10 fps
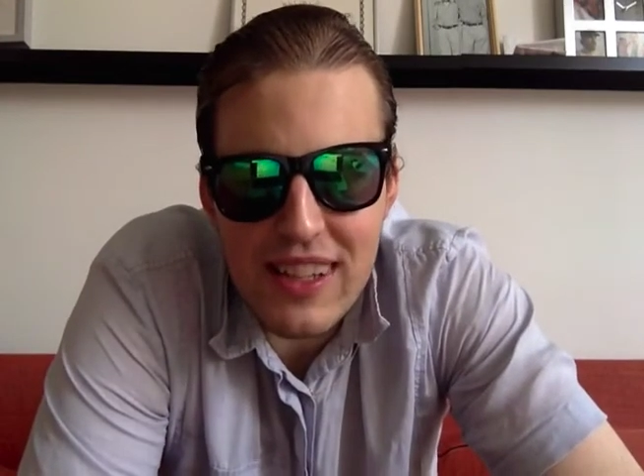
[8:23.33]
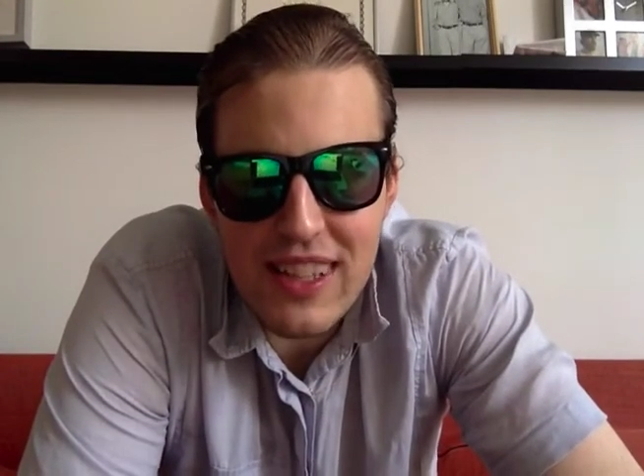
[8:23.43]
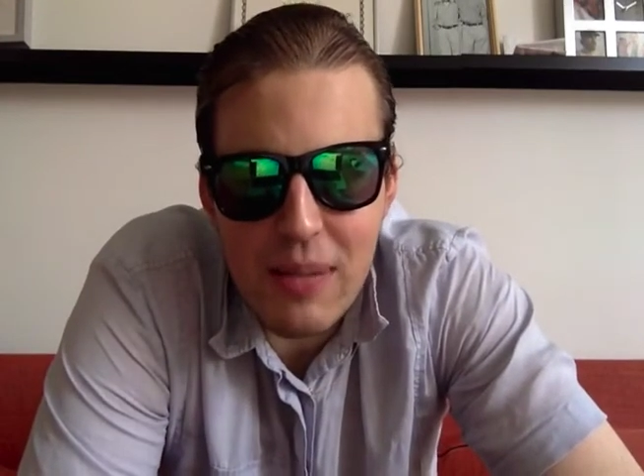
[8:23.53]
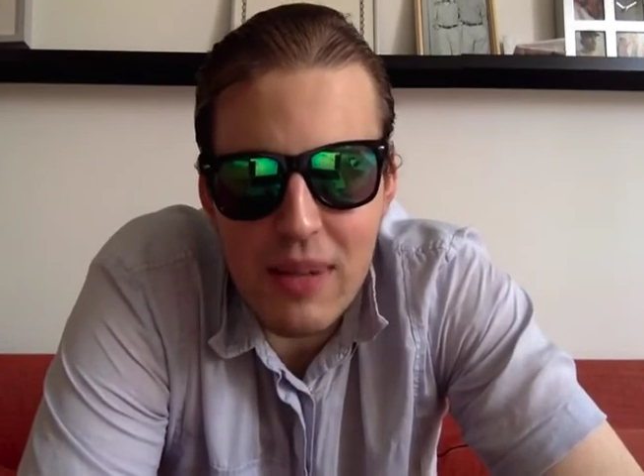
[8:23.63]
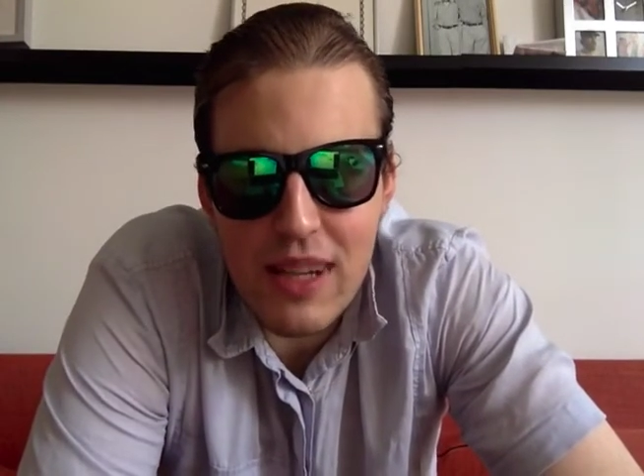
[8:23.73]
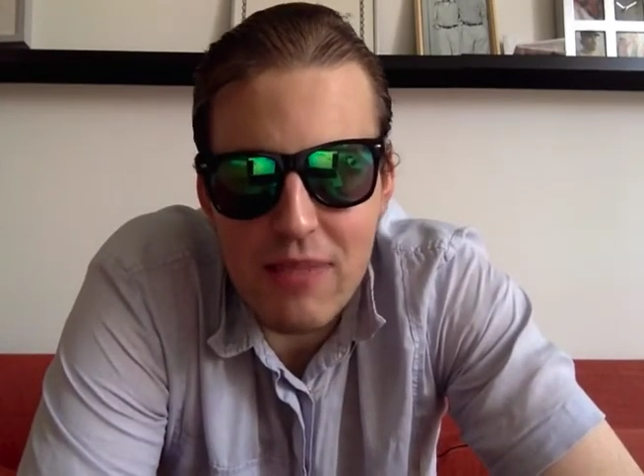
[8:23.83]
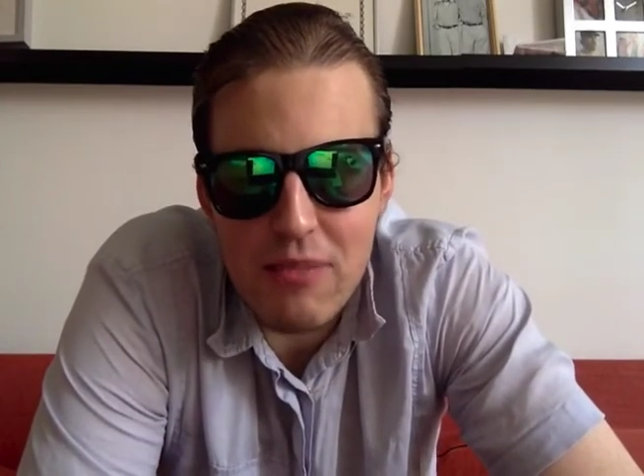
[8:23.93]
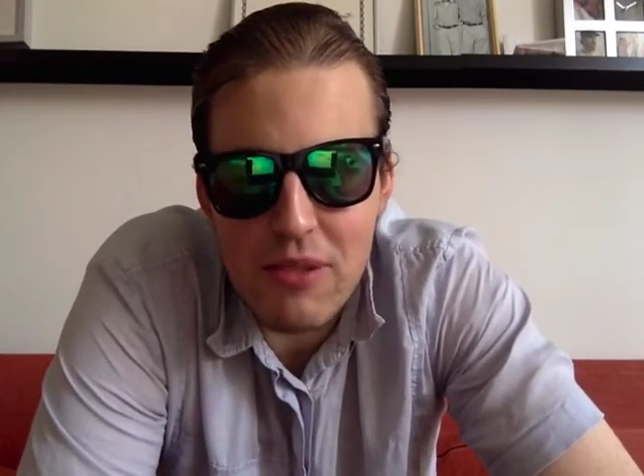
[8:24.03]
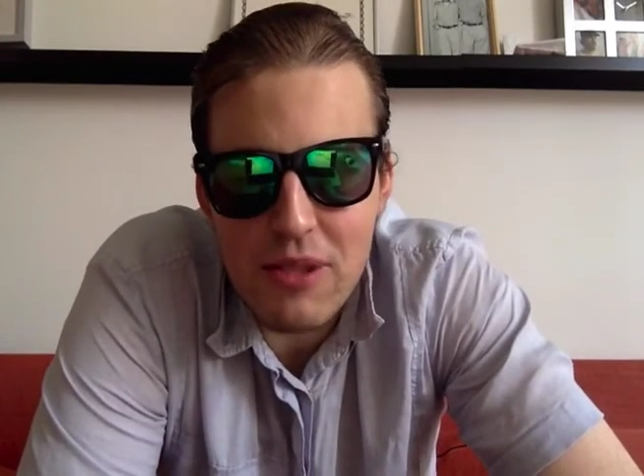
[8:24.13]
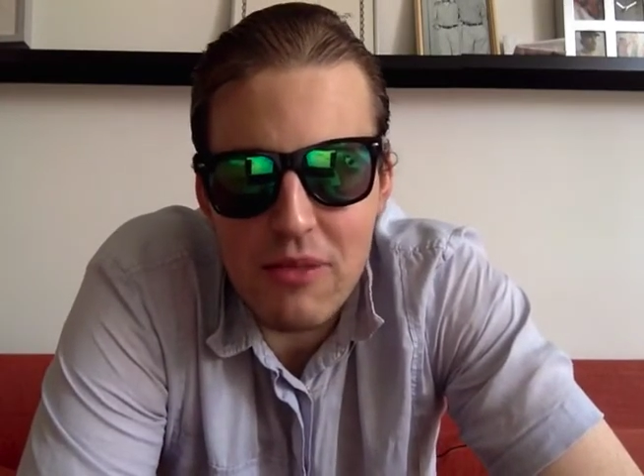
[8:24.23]
Gemini's
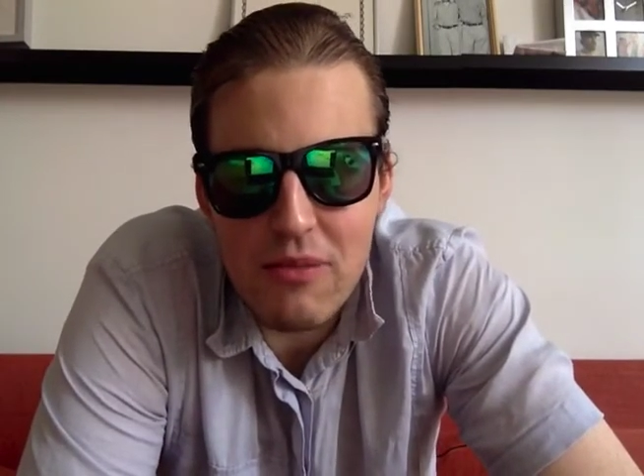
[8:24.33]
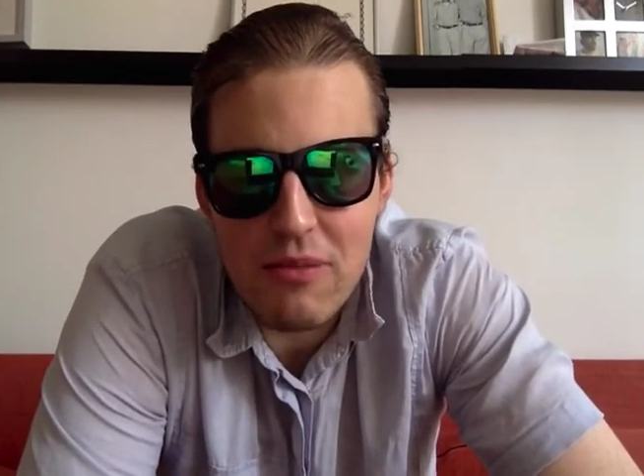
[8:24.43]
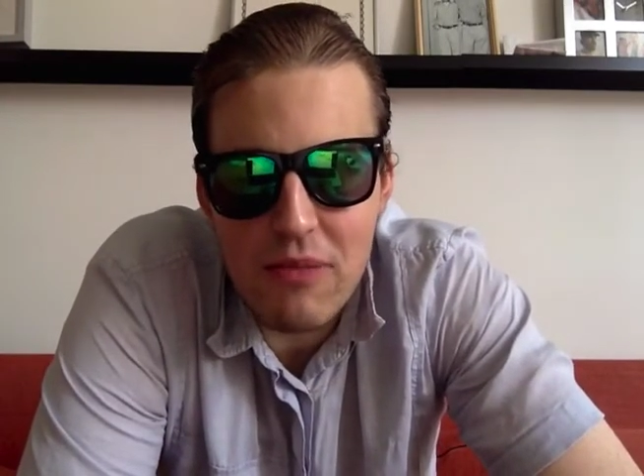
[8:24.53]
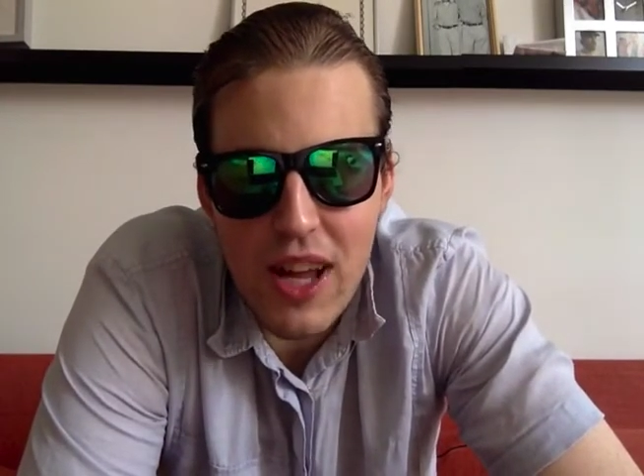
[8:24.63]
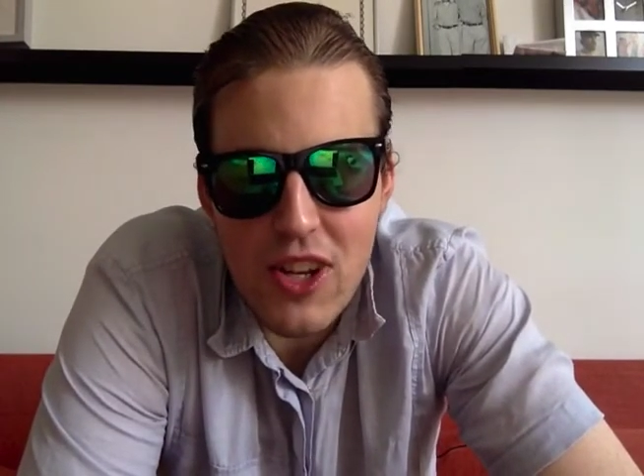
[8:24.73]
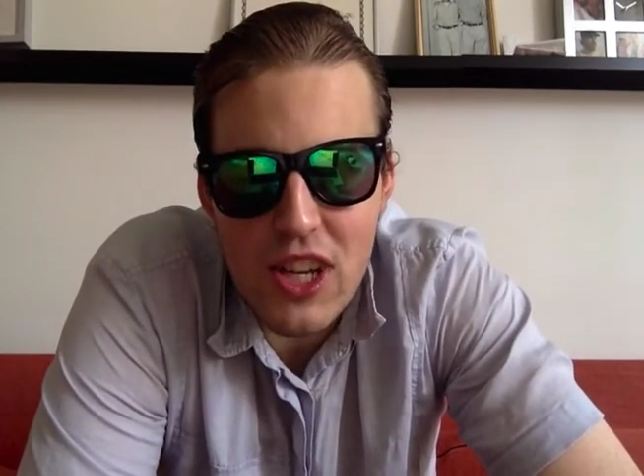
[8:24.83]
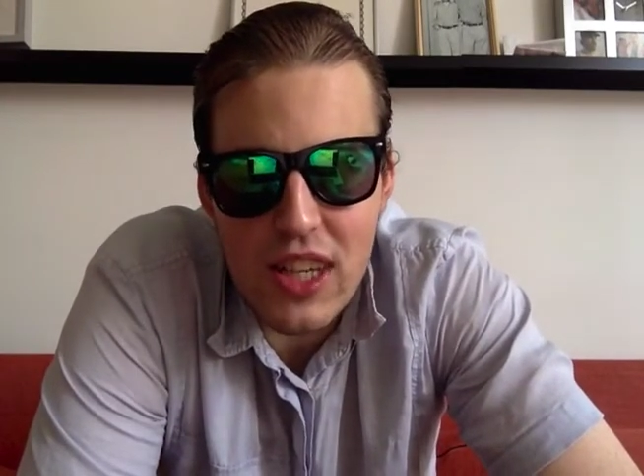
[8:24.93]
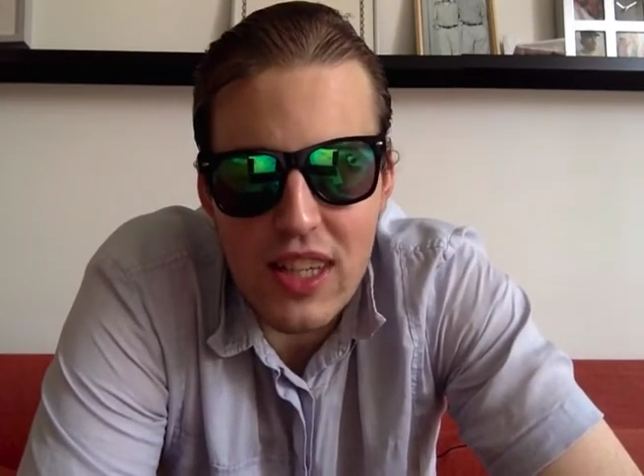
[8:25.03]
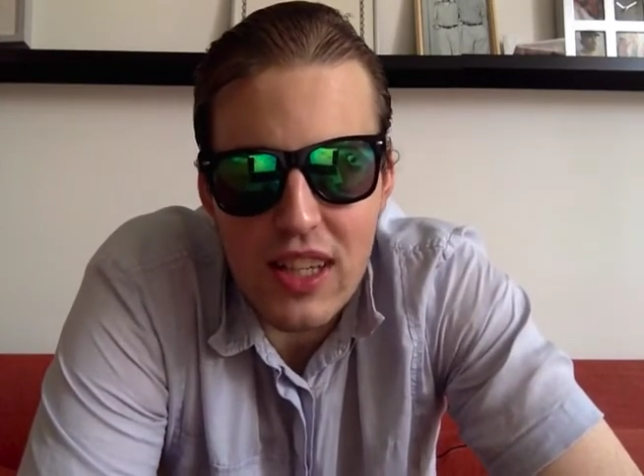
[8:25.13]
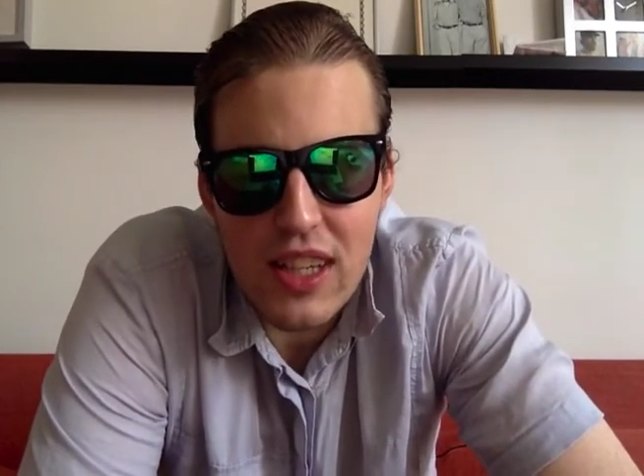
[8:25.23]
magic